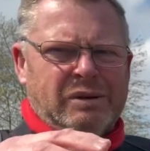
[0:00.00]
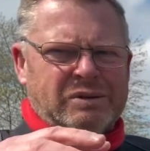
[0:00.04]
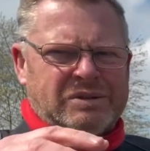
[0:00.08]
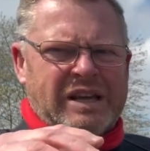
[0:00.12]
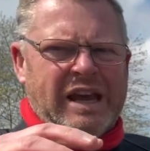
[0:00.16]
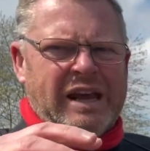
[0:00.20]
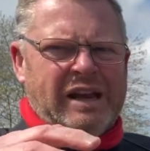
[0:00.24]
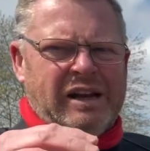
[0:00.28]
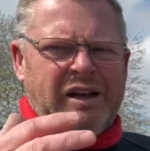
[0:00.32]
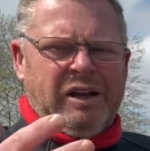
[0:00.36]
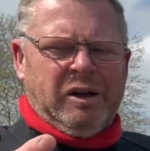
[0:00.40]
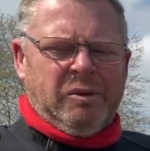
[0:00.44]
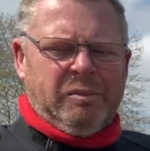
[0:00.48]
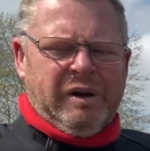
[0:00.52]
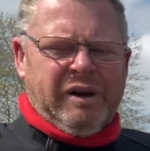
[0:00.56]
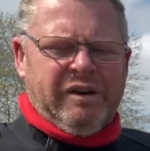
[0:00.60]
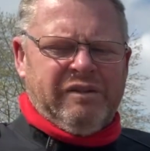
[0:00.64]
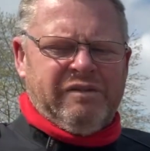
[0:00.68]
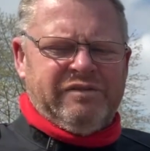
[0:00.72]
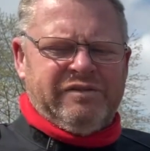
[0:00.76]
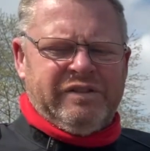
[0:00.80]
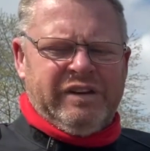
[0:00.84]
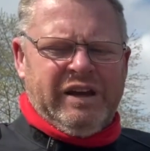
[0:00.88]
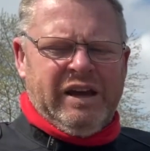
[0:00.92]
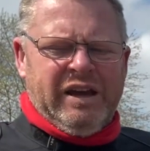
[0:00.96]
little bit
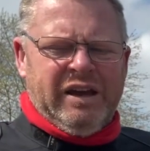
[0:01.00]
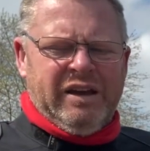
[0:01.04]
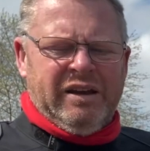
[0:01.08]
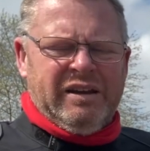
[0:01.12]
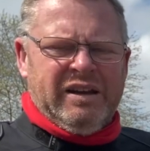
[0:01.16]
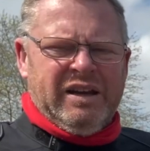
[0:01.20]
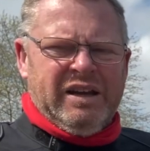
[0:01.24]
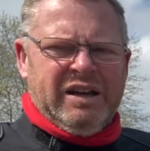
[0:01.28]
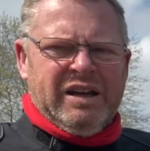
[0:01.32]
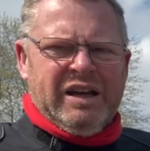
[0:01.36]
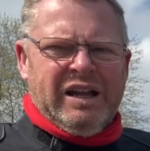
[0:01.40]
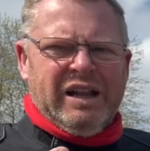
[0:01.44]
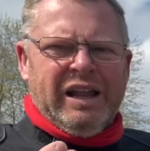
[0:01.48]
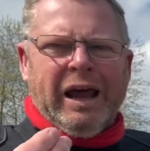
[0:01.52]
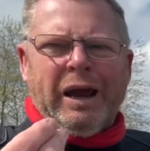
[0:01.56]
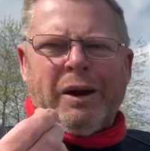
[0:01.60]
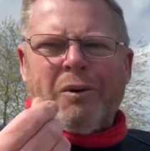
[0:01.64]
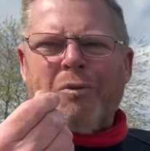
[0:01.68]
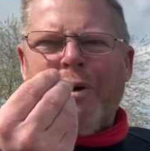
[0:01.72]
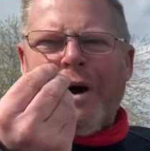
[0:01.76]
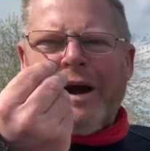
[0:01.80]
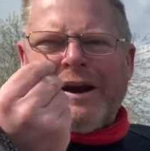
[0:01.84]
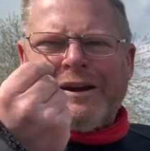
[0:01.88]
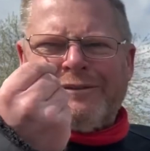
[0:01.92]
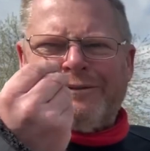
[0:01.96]
of like
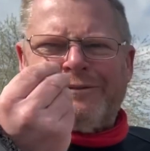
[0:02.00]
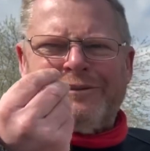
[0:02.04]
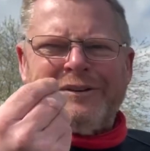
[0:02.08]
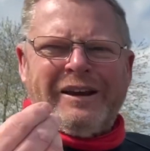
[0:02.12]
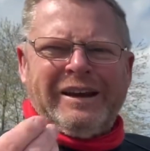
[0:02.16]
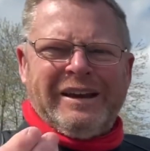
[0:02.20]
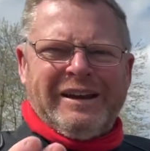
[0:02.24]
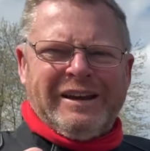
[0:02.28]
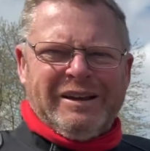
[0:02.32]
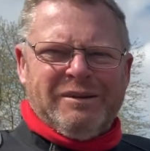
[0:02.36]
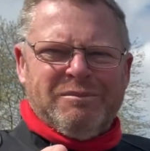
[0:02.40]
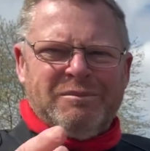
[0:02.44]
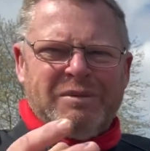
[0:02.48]
white finger.